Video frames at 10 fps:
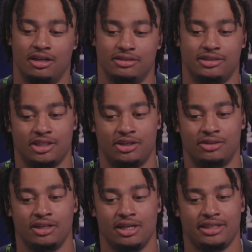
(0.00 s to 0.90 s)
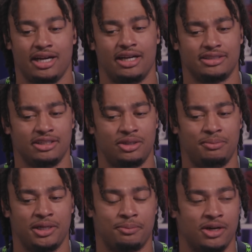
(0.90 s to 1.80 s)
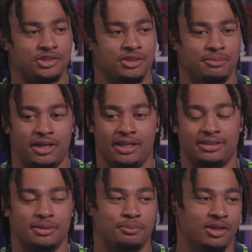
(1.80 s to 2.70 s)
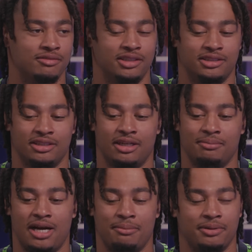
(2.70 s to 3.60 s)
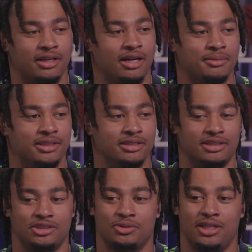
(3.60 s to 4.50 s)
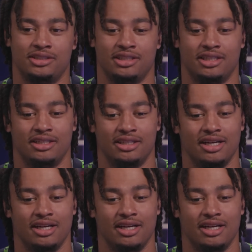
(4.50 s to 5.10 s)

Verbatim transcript: So, yeah, it's a little bit of pressure, but it's a privilege, and I'm happy that I'm in this situation and,